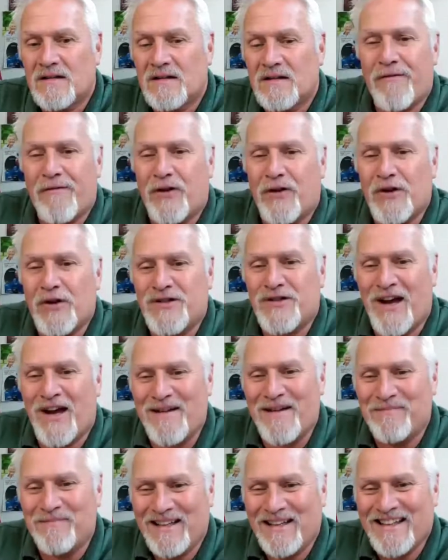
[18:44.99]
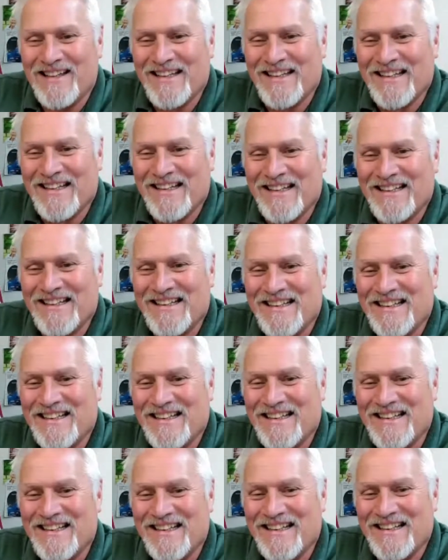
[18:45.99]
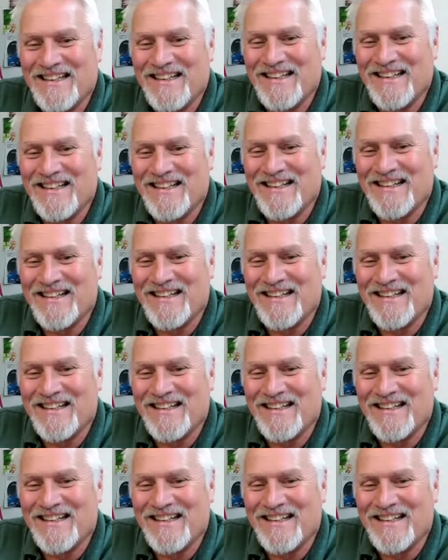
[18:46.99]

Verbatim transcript: have a good time? Oh yes, uh,